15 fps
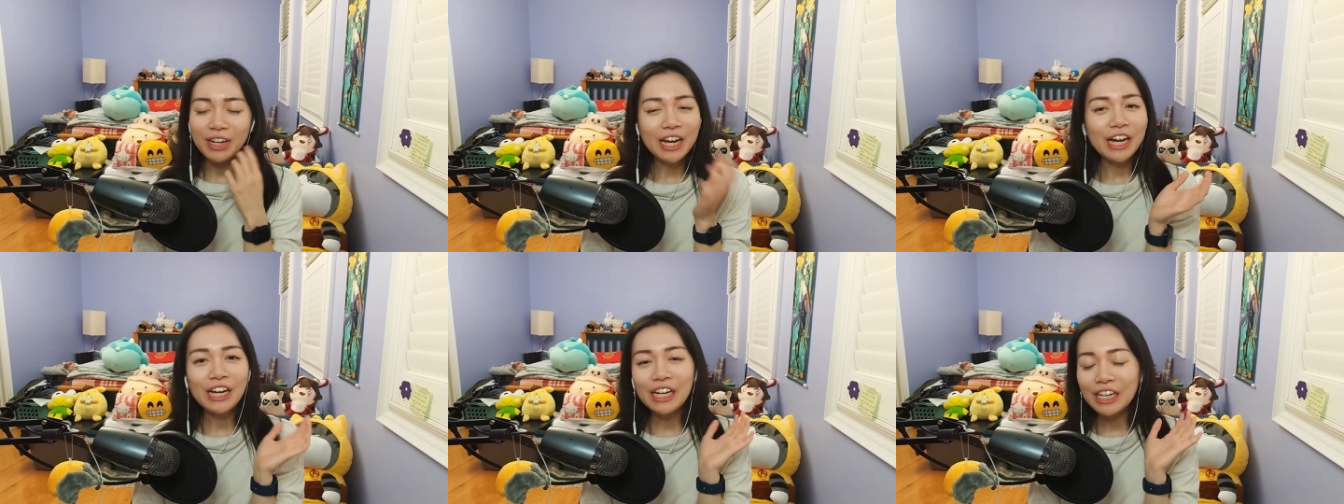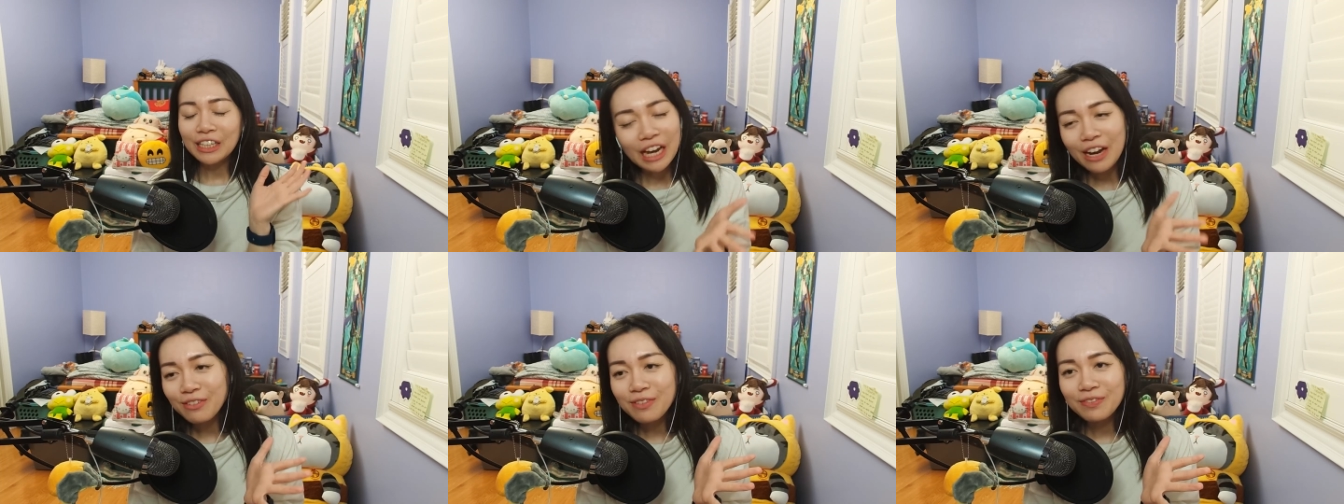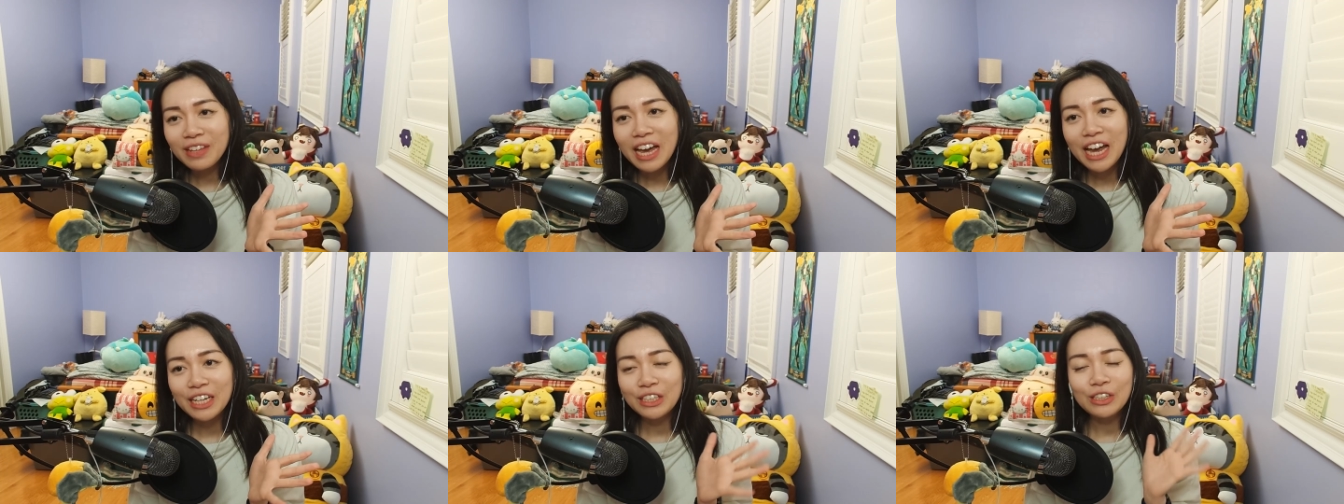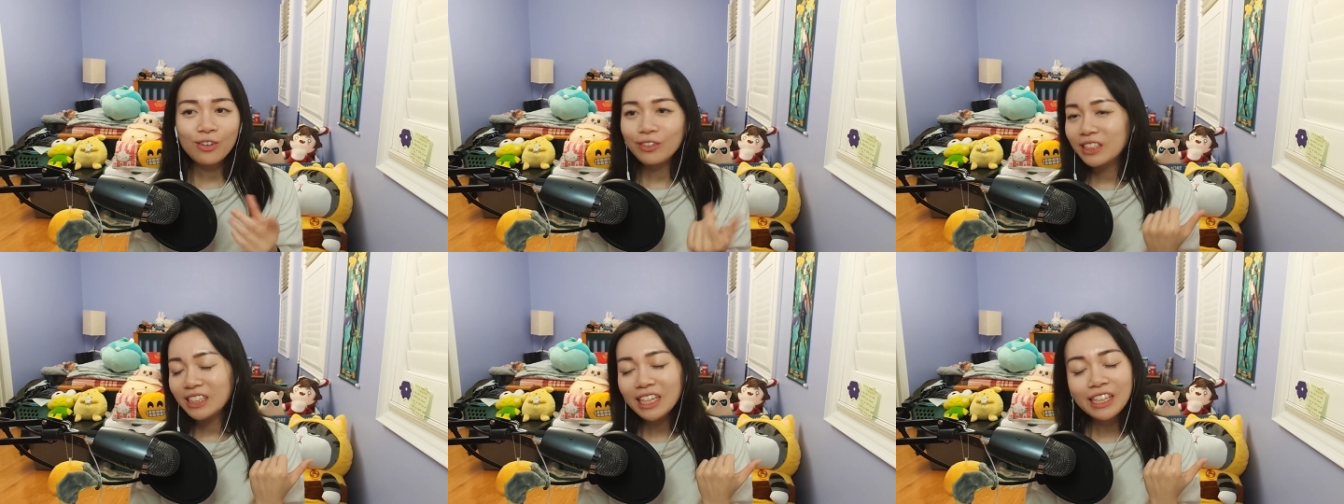but aside from that, I
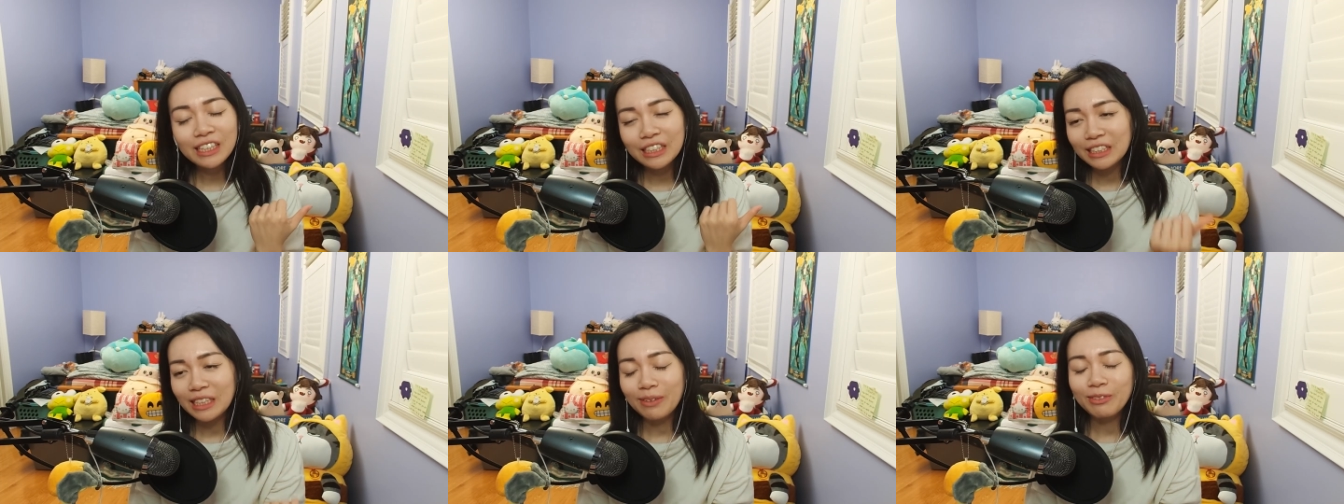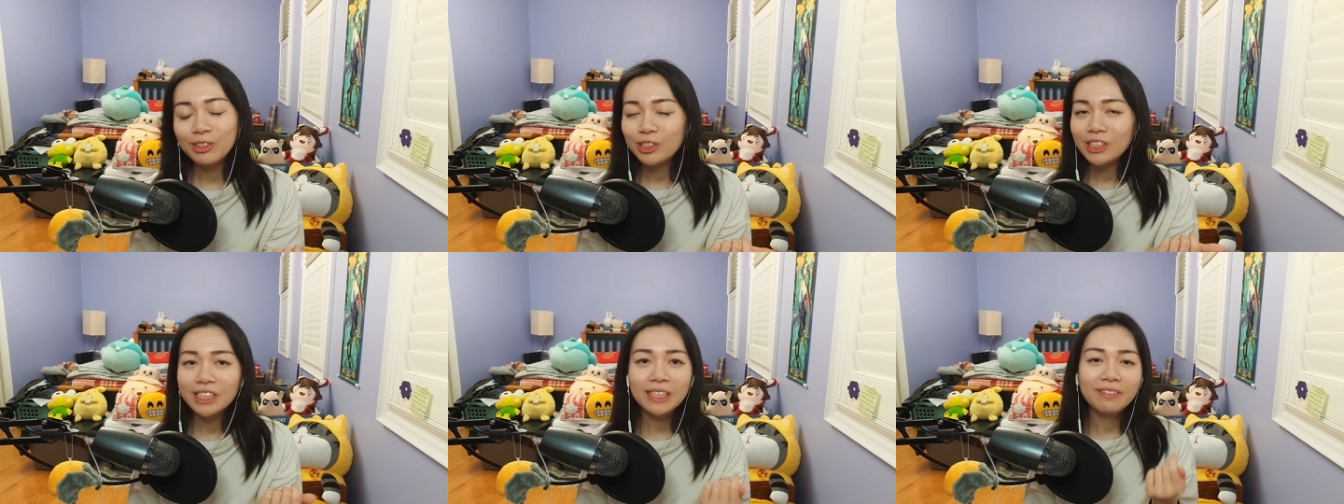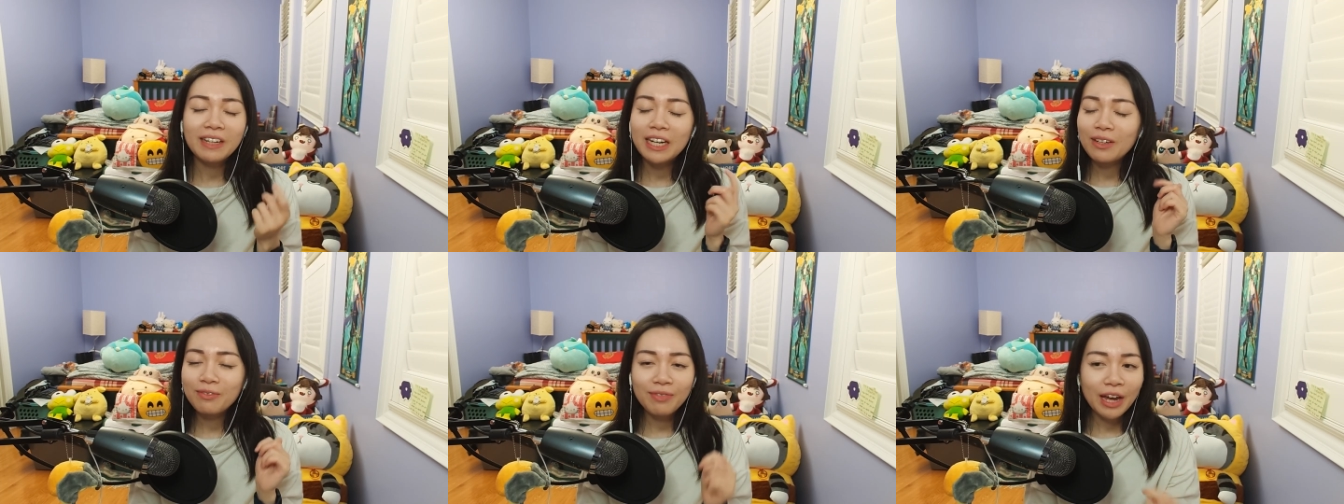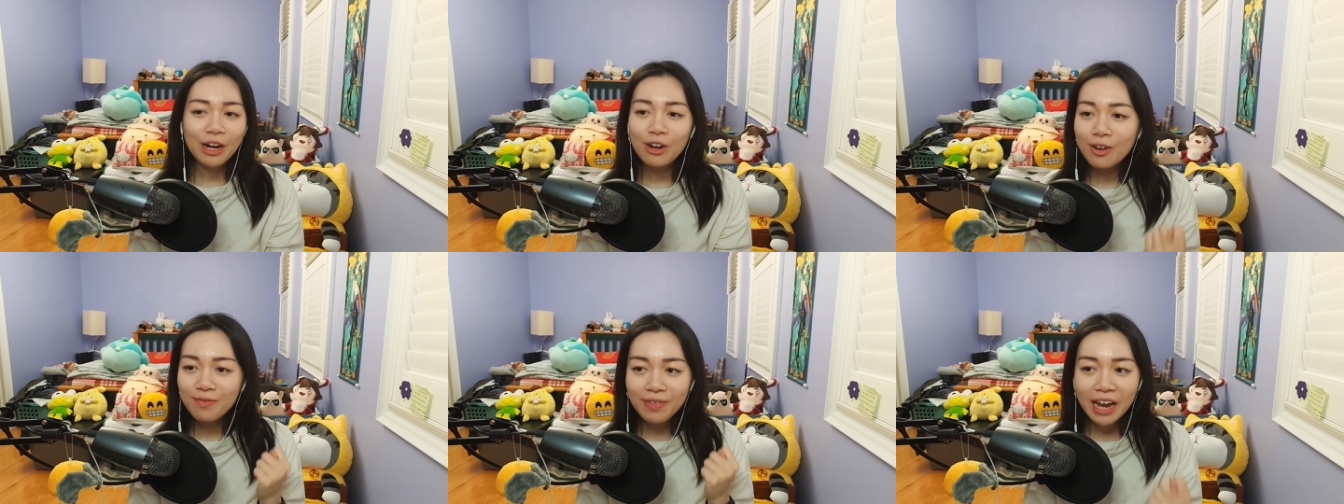always say these demos just keep getting
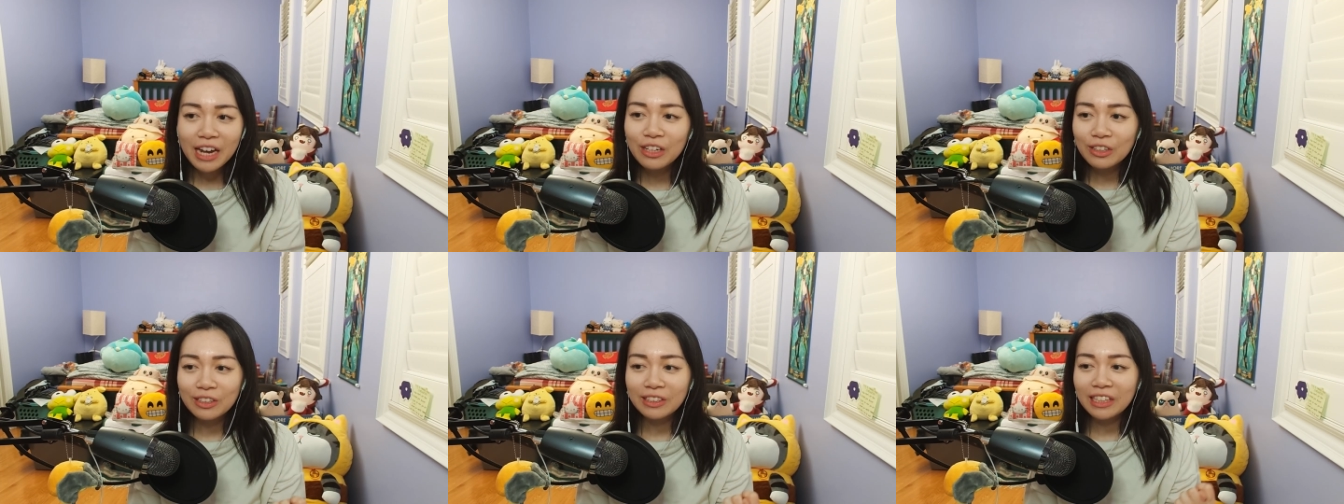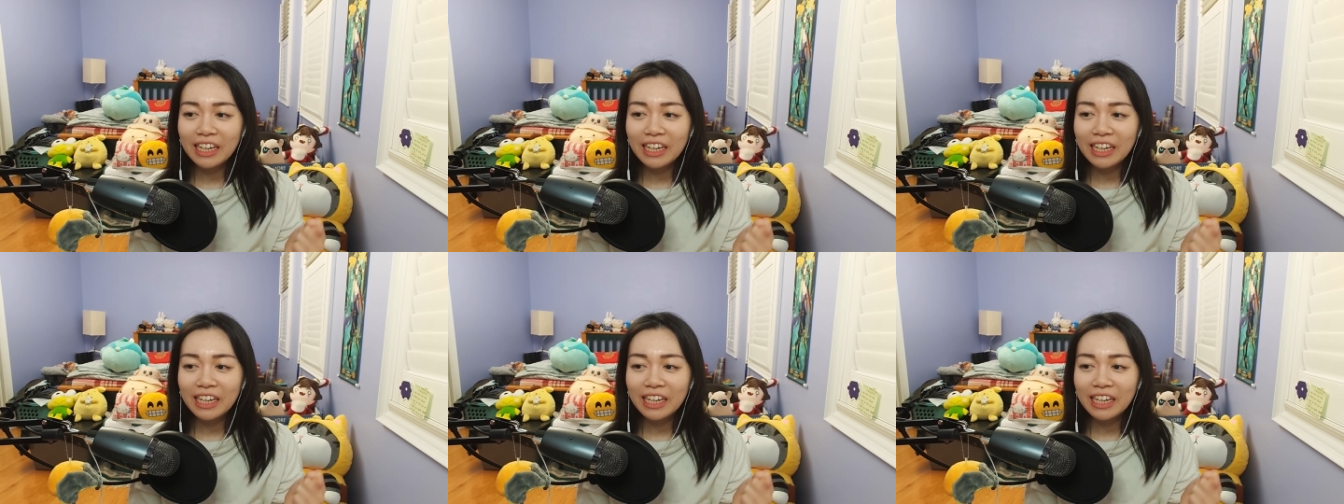better and better.